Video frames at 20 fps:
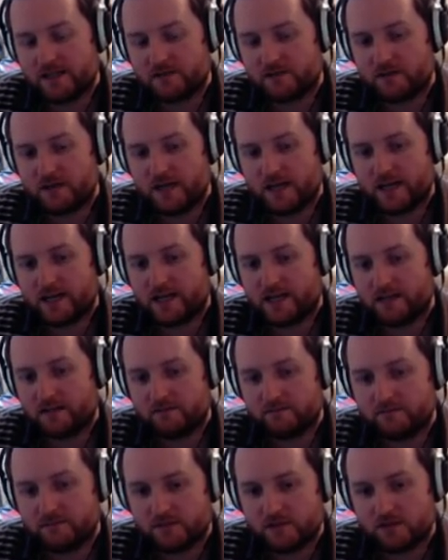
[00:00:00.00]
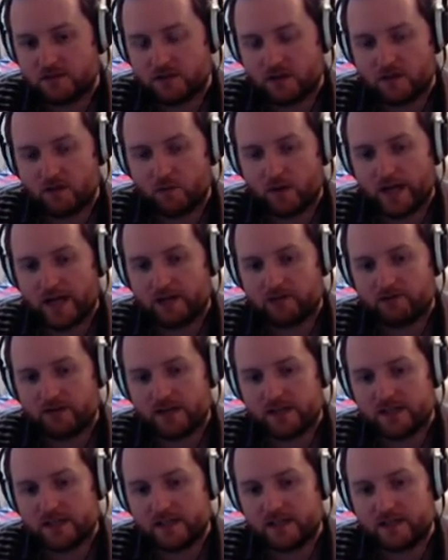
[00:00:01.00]
That's what I get. So it's got yep. the wild
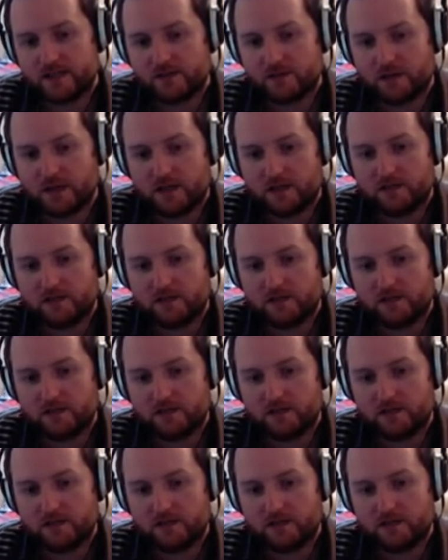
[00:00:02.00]
rice in it as